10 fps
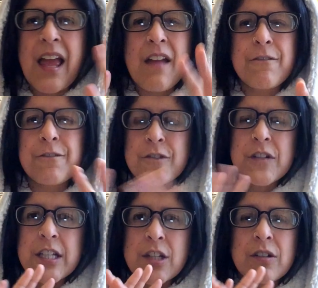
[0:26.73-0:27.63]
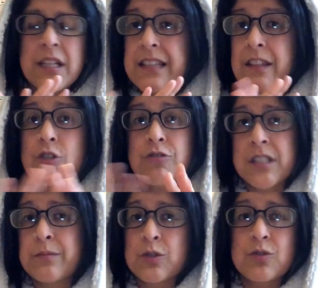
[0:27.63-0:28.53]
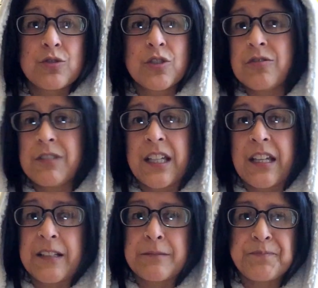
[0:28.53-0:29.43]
Every either Christmas or New Year